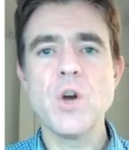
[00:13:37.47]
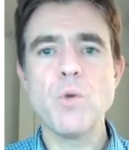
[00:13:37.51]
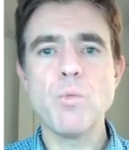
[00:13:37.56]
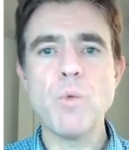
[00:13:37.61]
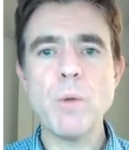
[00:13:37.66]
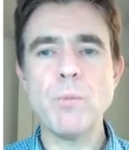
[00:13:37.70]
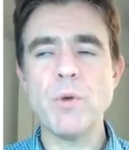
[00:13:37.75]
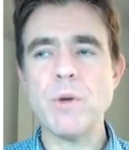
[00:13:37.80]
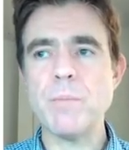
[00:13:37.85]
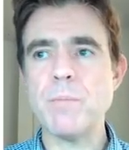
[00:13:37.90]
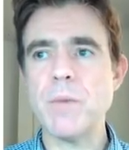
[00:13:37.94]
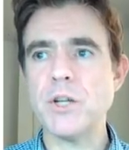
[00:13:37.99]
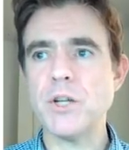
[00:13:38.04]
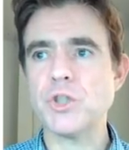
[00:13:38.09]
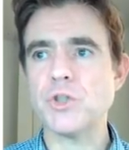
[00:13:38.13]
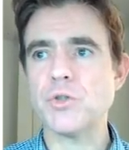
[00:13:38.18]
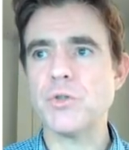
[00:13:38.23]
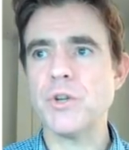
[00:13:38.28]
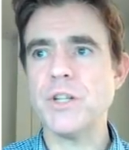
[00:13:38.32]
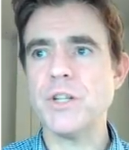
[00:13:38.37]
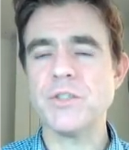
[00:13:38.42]
When we
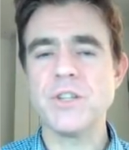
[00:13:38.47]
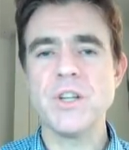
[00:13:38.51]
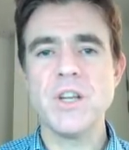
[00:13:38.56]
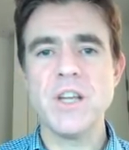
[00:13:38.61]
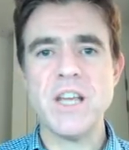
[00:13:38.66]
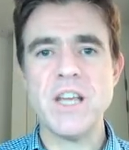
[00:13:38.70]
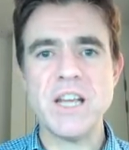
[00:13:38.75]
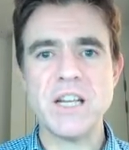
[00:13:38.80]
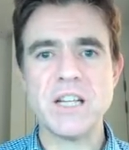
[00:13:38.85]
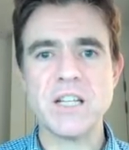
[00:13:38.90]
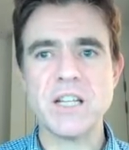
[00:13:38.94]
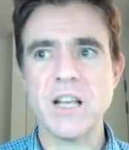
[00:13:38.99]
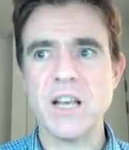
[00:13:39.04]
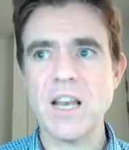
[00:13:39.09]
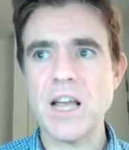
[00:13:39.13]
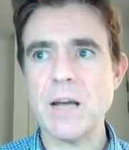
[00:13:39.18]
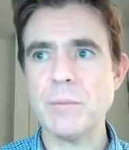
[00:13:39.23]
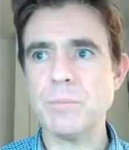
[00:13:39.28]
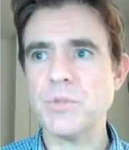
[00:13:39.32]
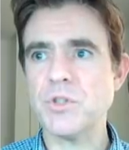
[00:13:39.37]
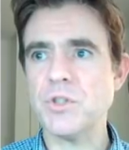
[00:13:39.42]
measure it, it
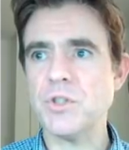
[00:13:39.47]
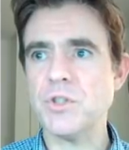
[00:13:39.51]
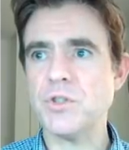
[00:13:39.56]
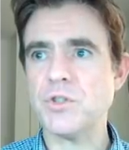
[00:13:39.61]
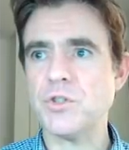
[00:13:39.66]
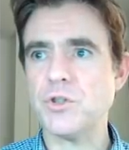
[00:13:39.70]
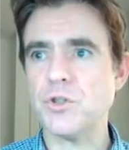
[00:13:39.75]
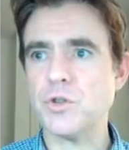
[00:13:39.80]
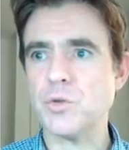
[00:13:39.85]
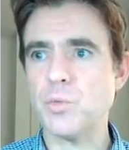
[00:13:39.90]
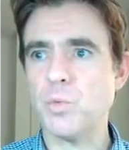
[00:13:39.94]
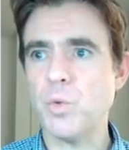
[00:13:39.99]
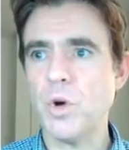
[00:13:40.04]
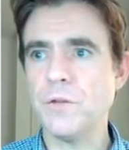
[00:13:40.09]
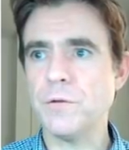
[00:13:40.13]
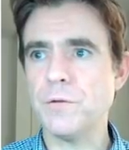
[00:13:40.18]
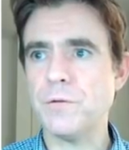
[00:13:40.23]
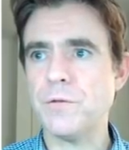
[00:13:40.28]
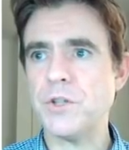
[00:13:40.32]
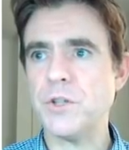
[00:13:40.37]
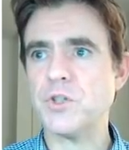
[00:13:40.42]
collapses to just one
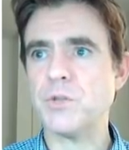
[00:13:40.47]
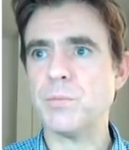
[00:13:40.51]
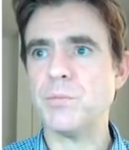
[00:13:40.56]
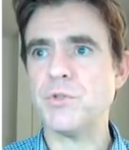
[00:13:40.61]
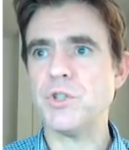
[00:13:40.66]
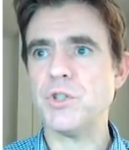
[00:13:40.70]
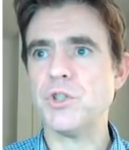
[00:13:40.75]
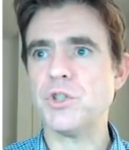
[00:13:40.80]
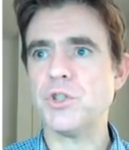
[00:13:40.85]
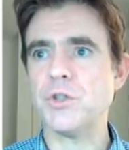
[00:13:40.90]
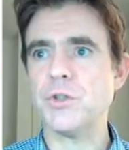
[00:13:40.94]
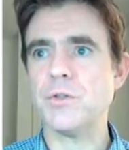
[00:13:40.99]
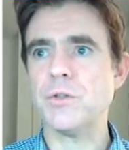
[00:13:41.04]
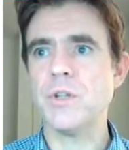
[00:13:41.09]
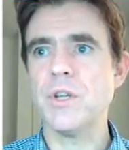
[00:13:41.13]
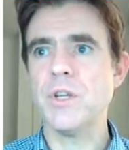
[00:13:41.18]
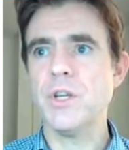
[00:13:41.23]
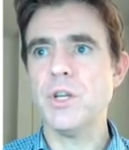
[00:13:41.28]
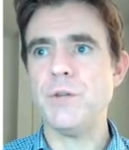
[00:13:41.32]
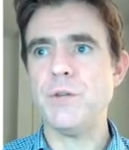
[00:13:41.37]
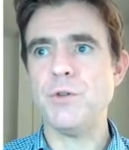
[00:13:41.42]
fixed position,
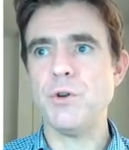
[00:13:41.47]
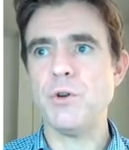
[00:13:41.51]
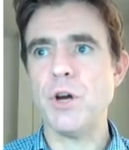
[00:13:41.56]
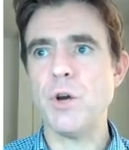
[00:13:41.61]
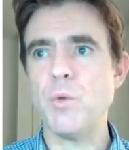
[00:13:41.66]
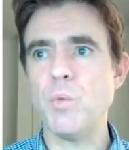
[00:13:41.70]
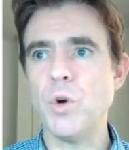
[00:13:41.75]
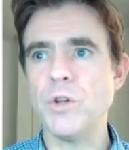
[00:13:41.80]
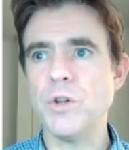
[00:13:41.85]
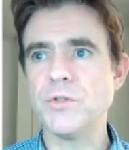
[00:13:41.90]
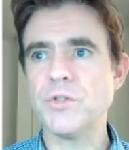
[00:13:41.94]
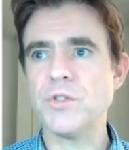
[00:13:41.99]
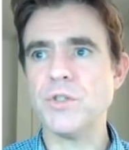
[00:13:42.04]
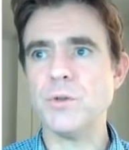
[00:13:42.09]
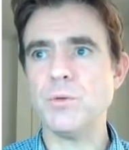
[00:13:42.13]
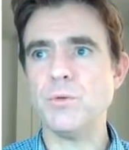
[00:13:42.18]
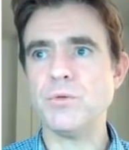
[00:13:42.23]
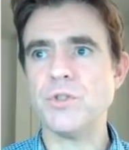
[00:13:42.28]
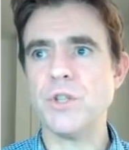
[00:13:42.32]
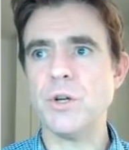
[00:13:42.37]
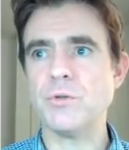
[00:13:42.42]
if you like, one
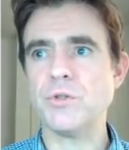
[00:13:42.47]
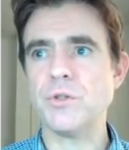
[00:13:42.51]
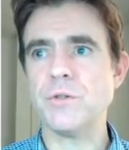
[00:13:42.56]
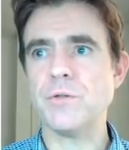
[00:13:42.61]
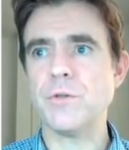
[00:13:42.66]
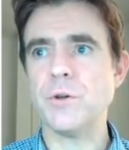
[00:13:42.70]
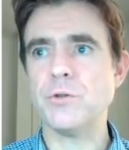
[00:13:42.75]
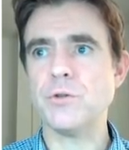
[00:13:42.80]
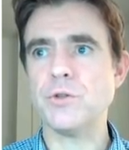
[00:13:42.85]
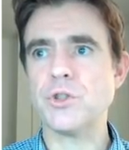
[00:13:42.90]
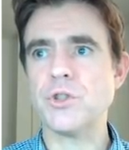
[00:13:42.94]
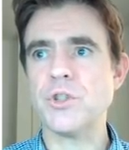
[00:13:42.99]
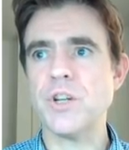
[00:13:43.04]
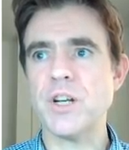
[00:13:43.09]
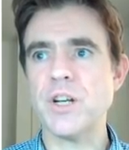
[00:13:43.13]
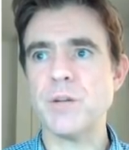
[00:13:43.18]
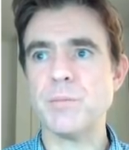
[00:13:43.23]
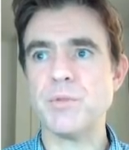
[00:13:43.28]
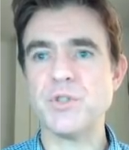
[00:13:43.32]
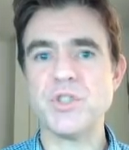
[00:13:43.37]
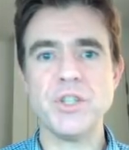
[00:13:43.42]
single delta function at
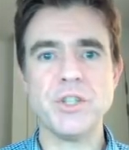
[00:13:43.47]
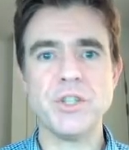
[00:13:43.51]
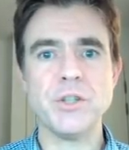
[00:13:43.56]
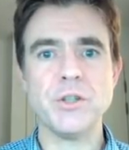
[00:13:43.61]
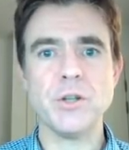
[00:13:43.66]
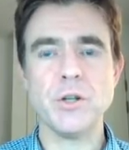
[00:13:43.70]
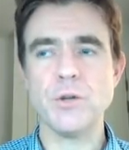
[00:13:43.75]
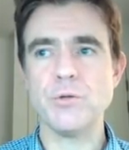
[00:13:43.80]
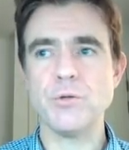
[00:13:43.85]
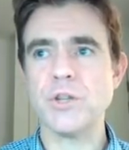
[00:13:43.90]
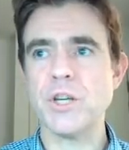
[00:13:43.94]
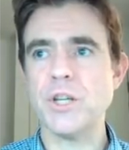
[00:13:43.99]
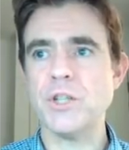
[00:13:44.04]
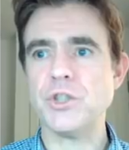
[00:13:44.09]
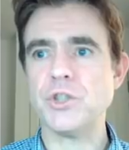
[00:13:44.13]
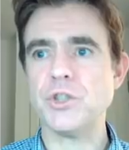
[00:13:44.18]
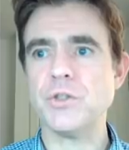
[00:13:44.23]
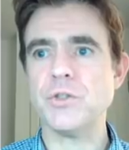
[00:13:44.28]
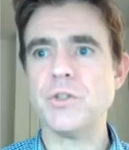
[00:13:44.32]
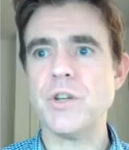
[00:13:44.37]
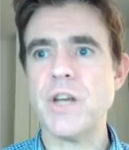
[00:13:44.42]
a particular
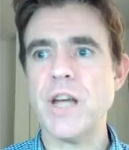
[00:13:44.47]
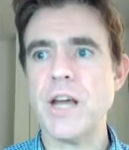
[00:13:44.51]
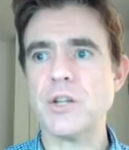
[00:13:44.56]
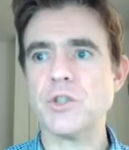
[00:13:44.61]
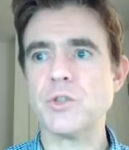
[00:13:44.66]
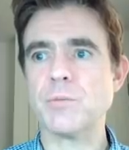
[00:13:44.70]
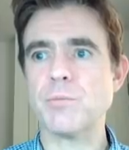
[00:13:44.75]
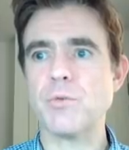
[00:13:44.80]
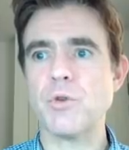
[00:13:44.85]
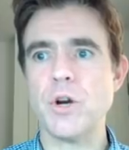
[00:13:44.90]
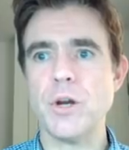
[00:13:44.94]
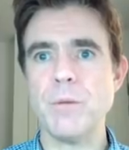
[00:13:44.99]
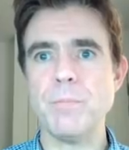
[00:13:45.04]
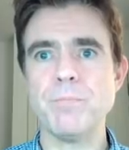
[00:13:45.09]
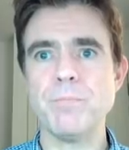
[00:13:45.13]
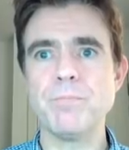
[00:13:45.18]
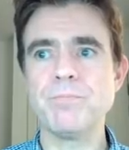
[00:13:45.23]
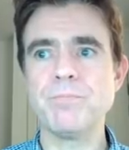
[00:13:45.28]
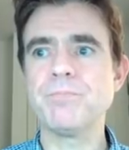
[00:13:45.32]
location, x prime.